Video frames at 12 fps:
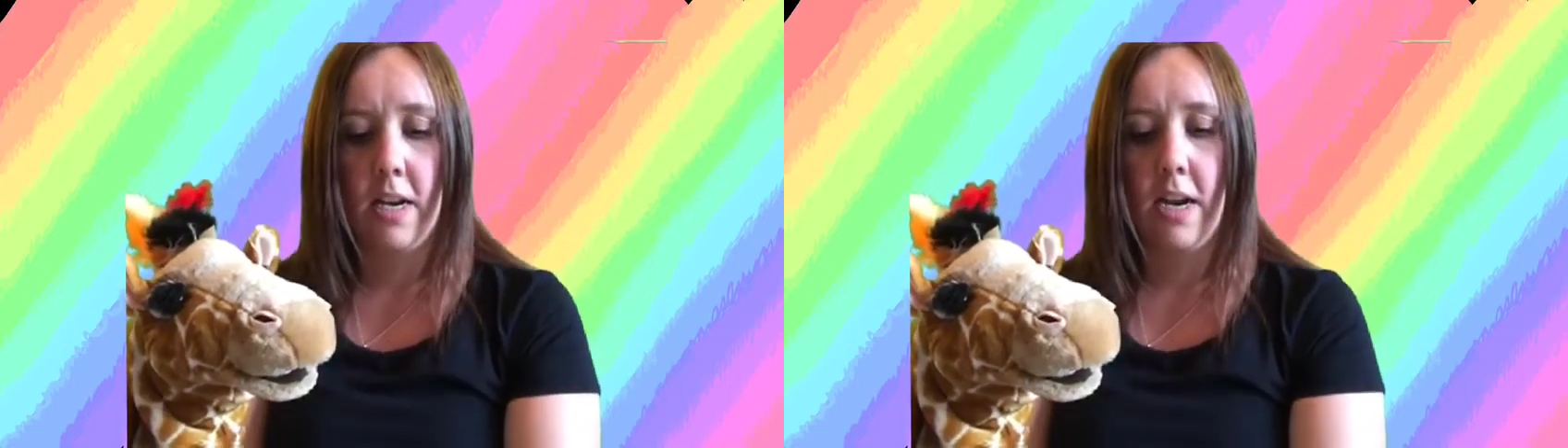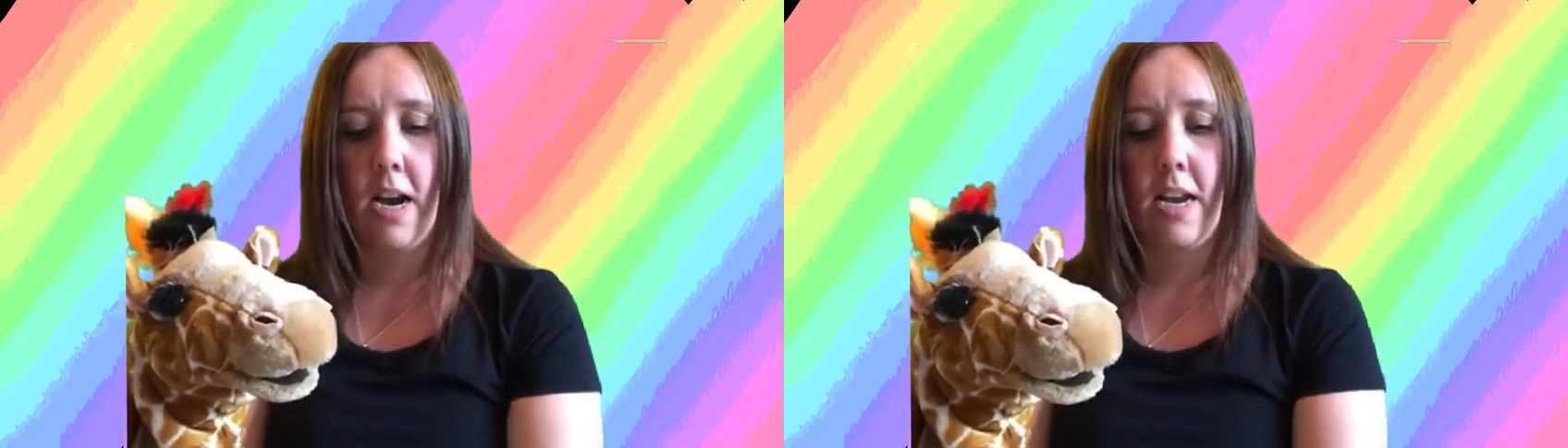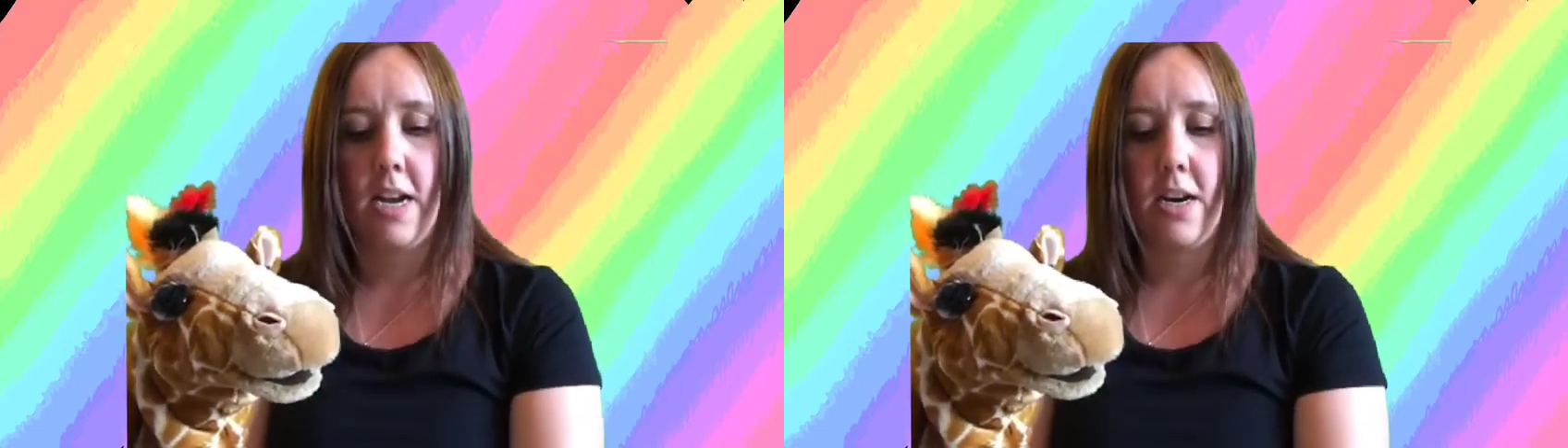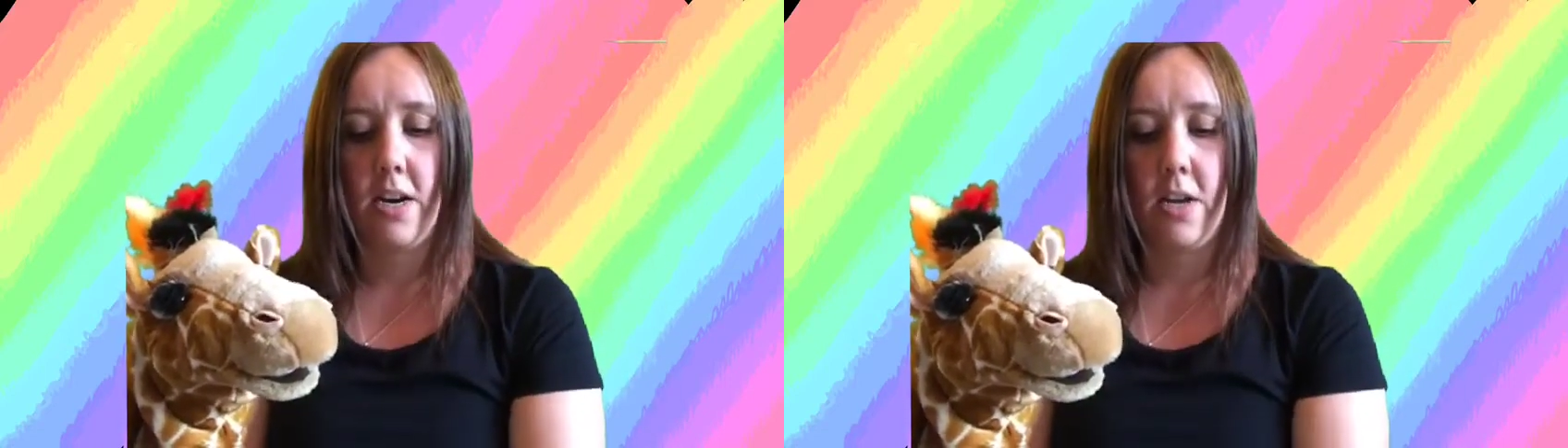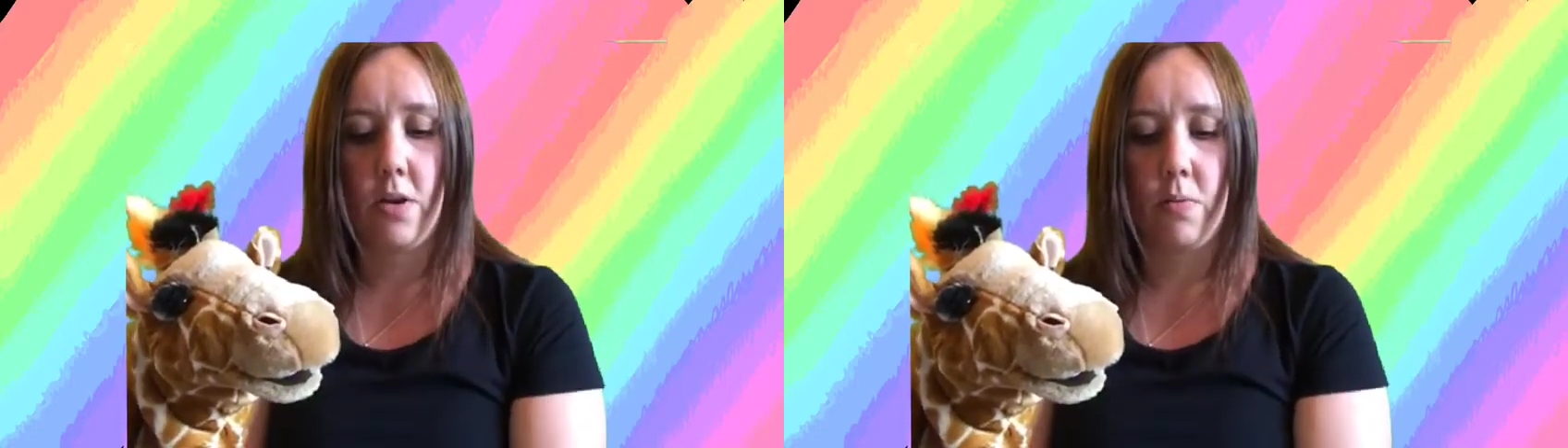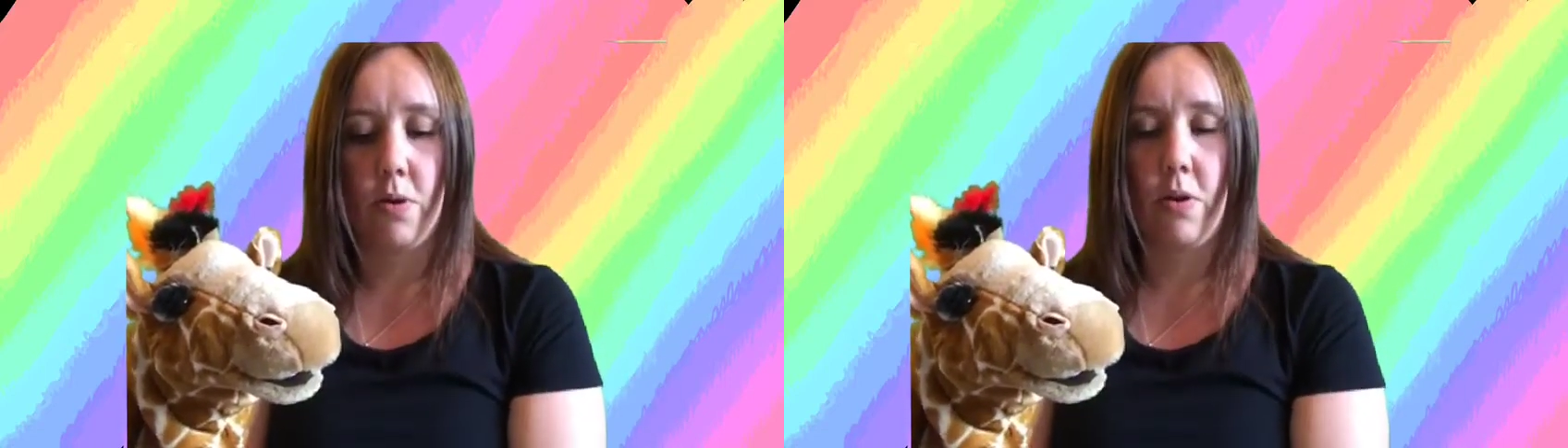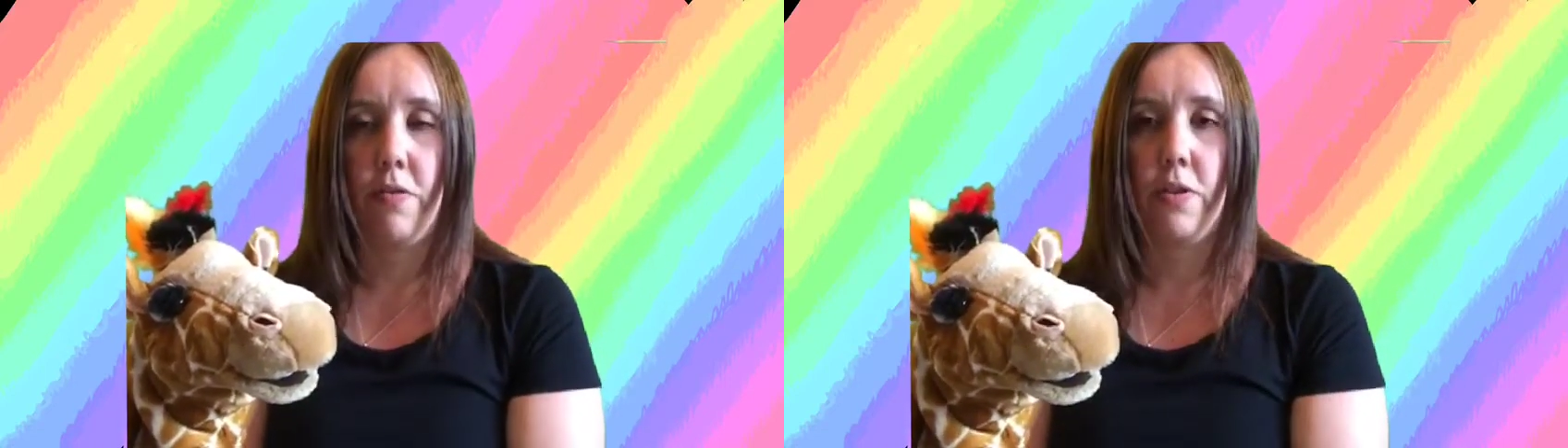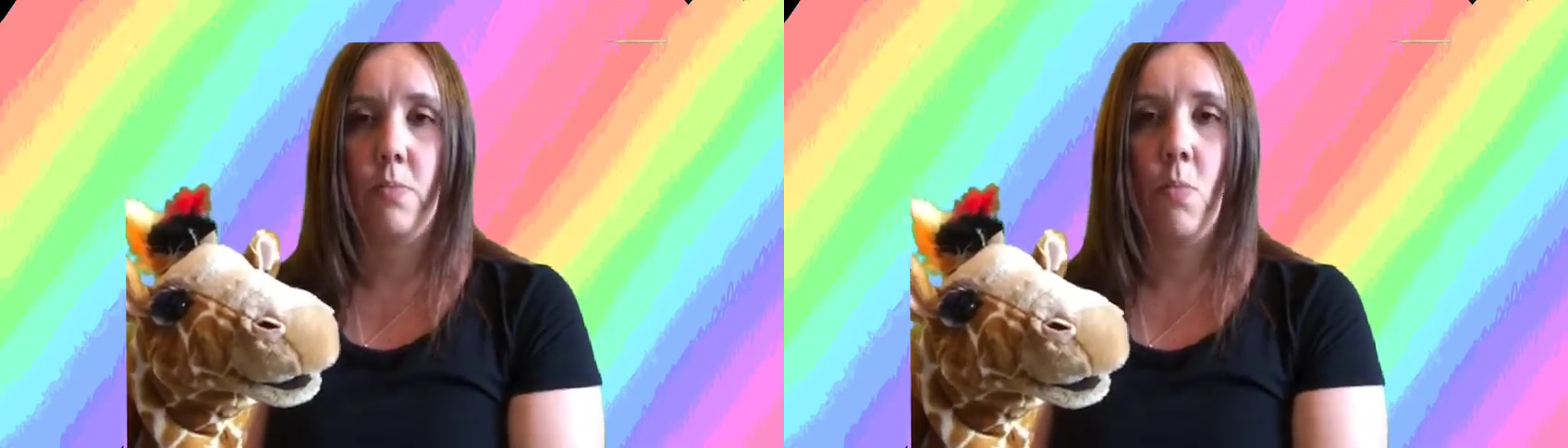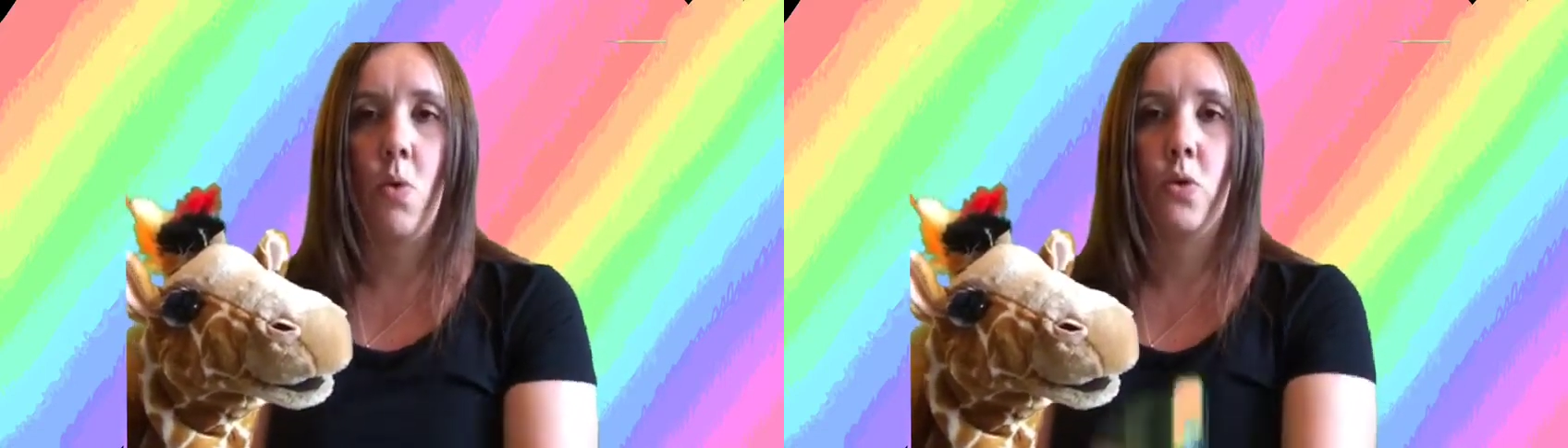and then another one of
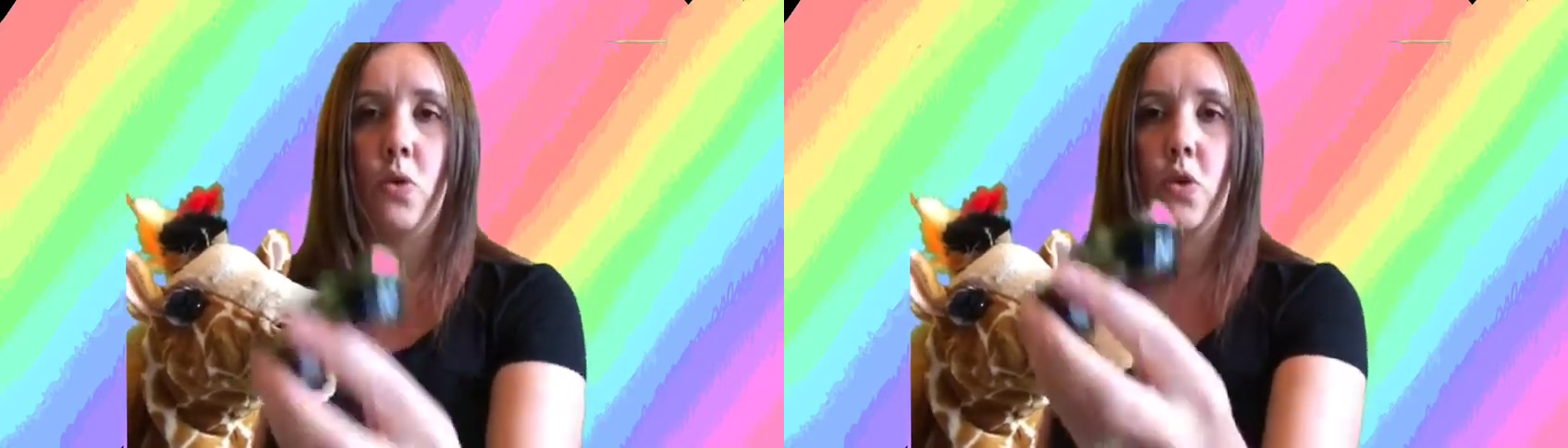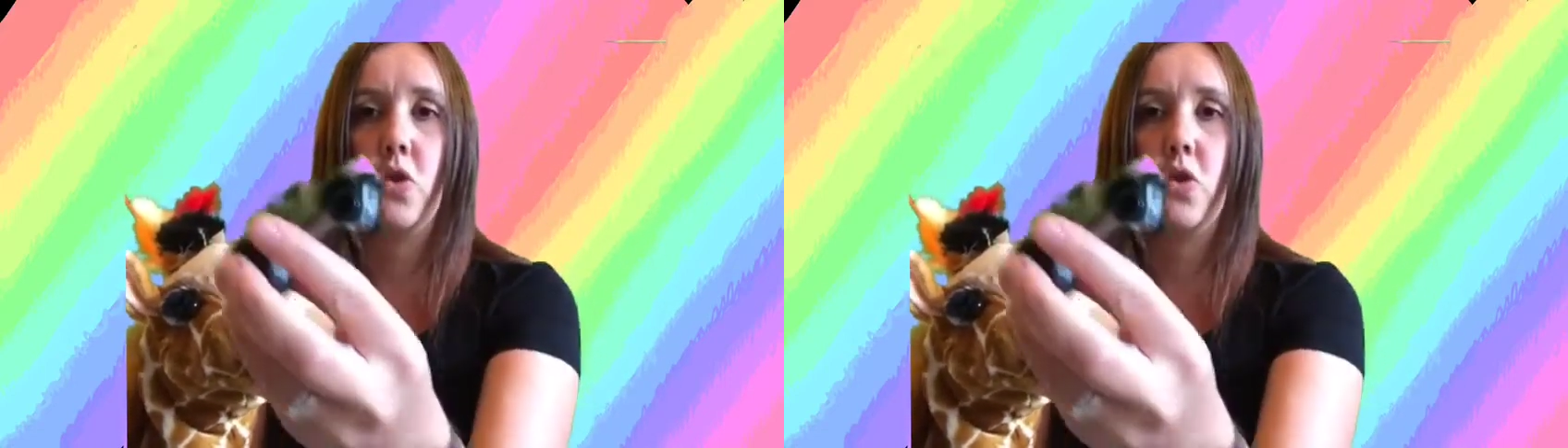his monster